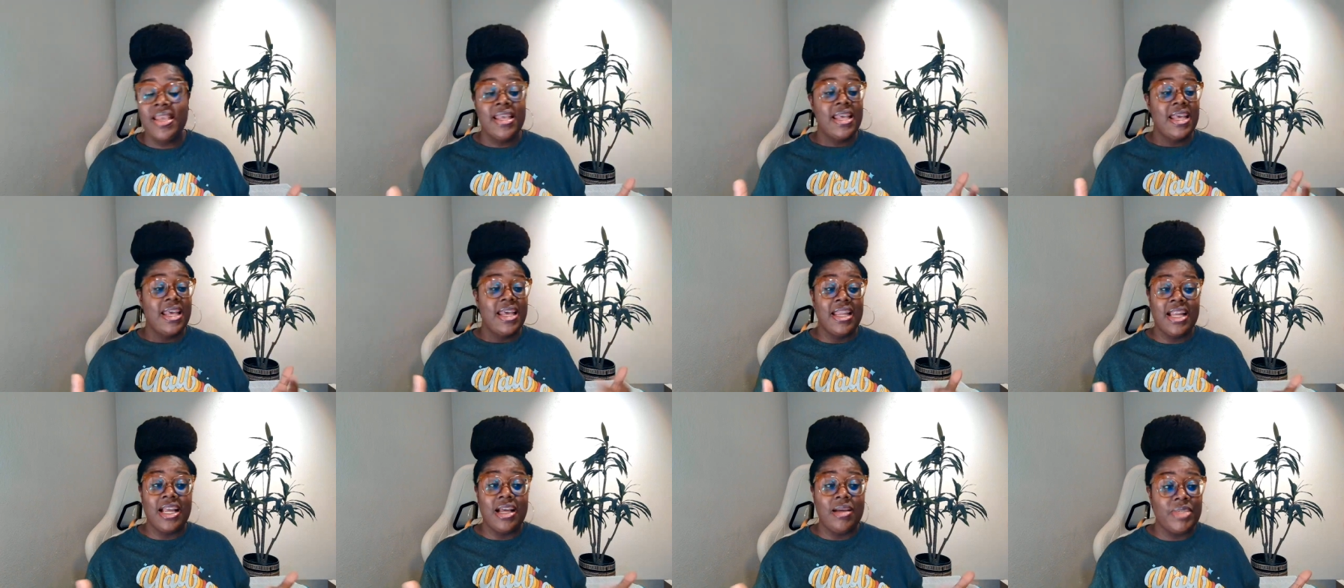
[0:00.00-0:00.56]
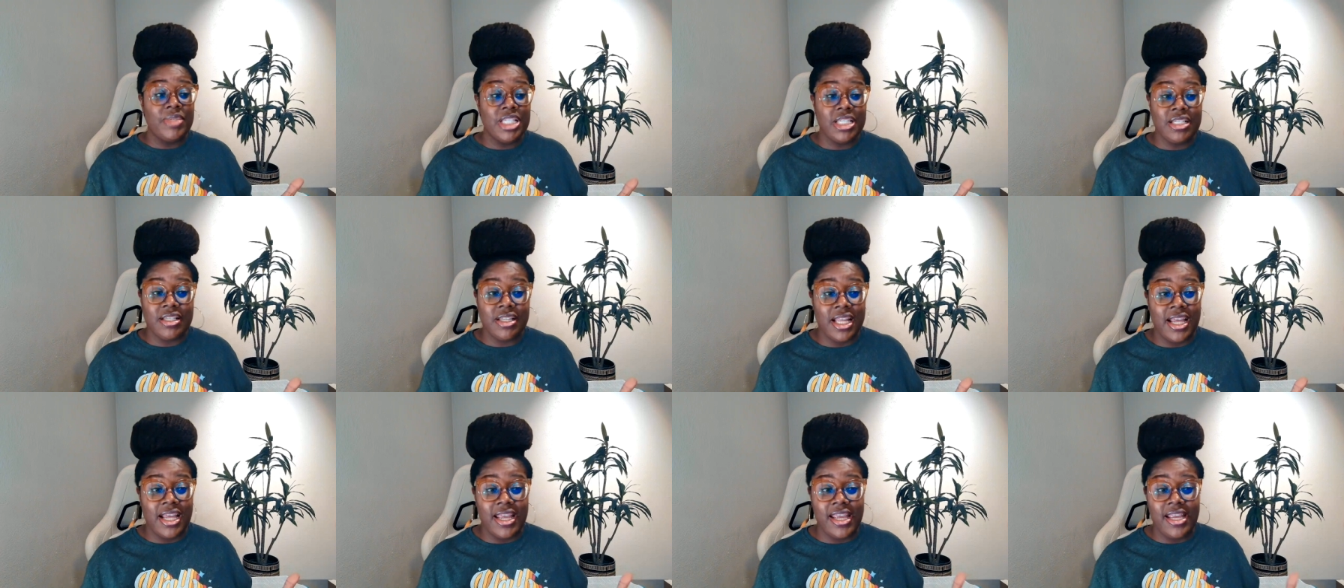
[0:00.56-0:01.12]
And I'm just
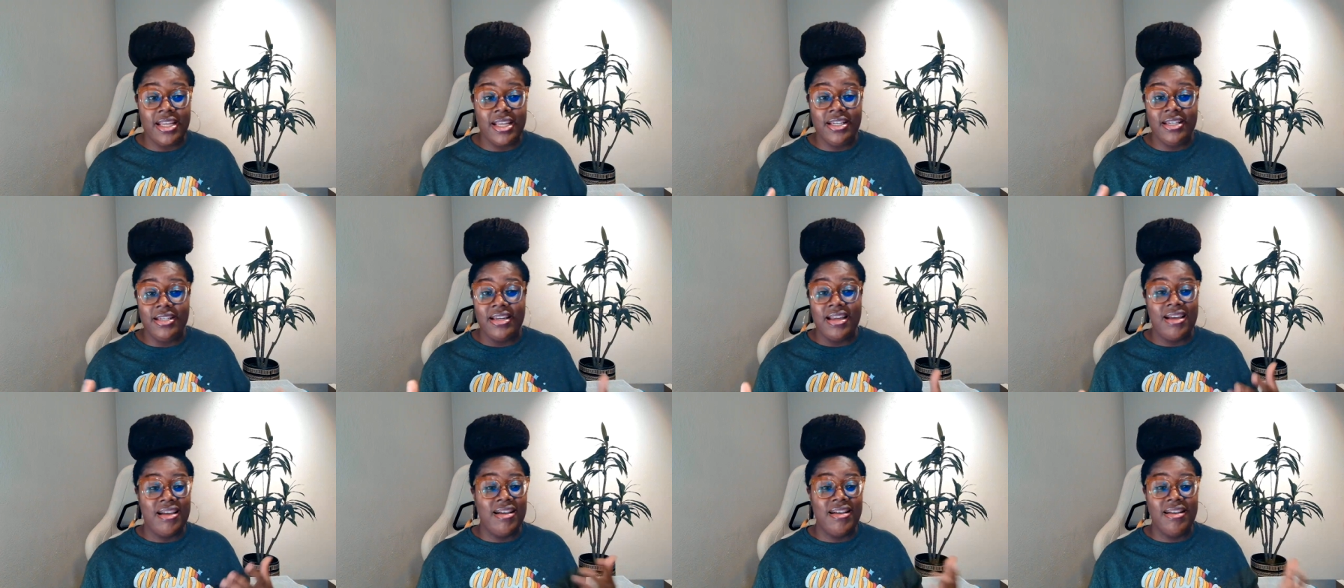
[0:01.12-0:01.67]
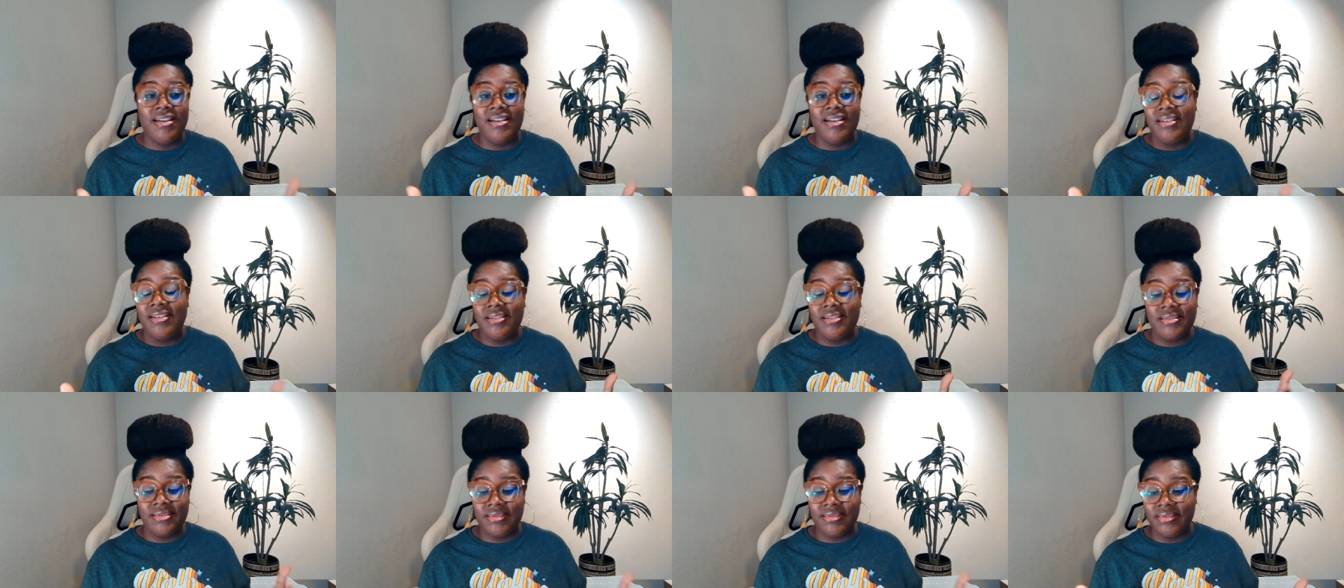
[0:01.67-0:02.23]
like,
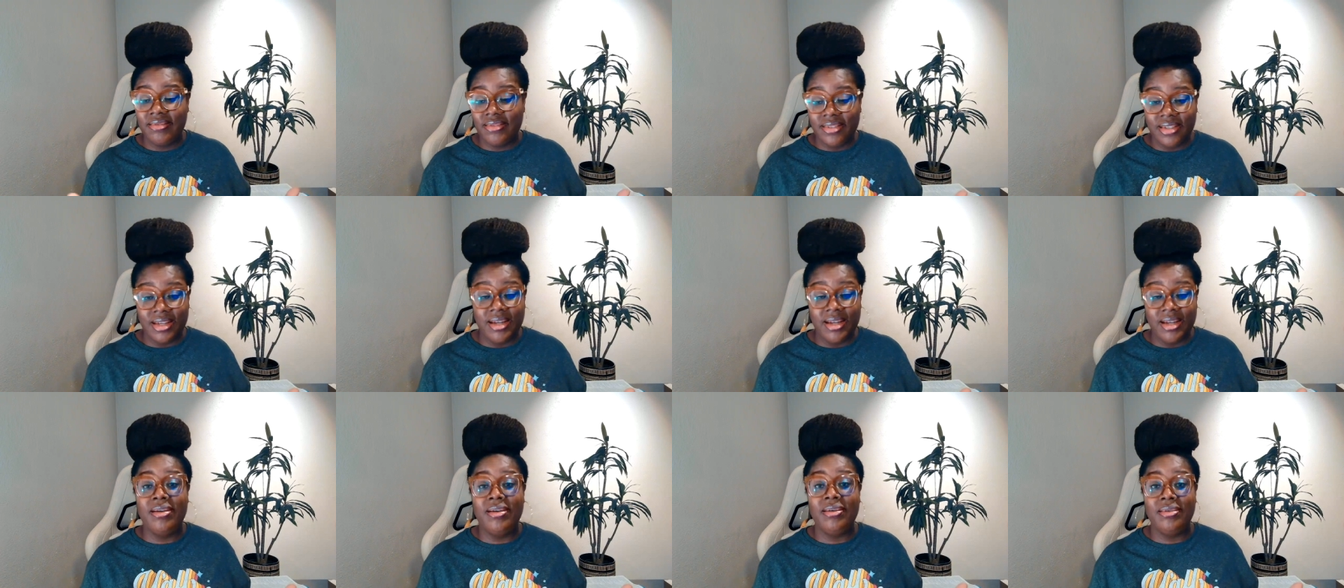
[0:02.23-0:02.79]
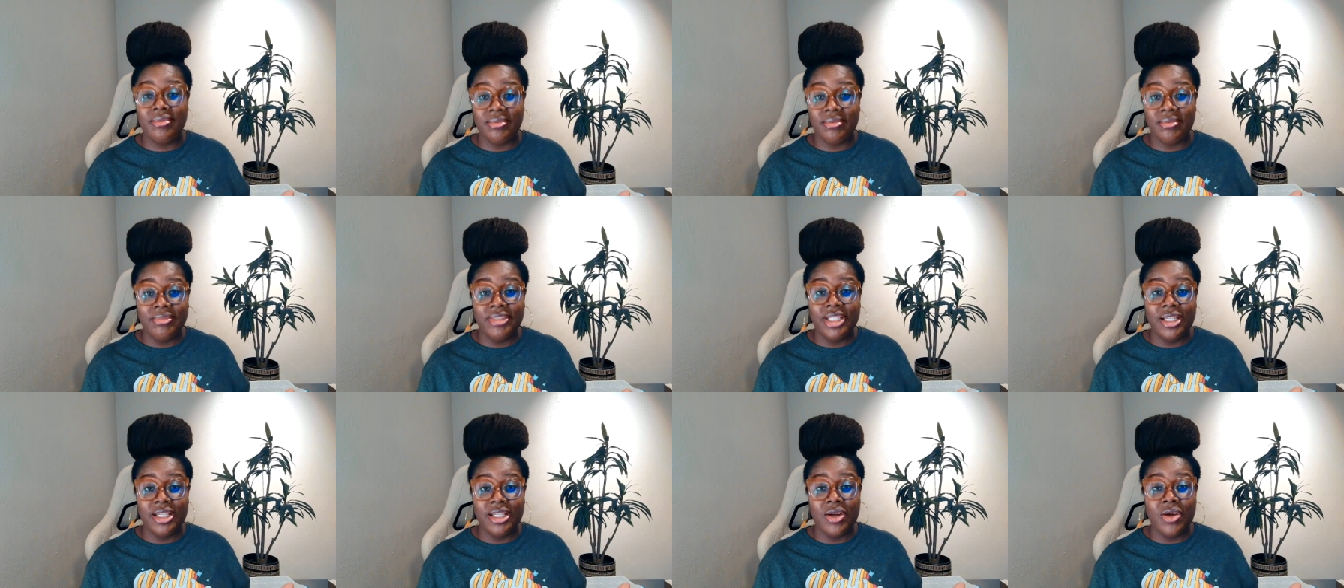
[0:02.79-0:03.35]
no, no,
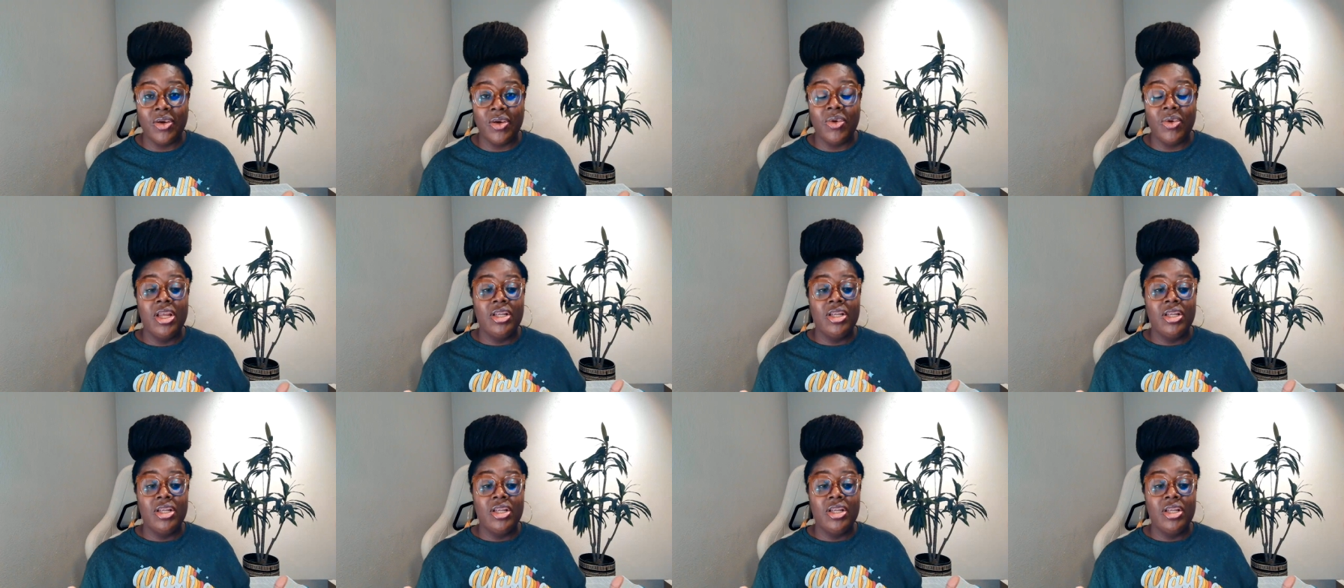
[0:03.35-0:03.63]
you know.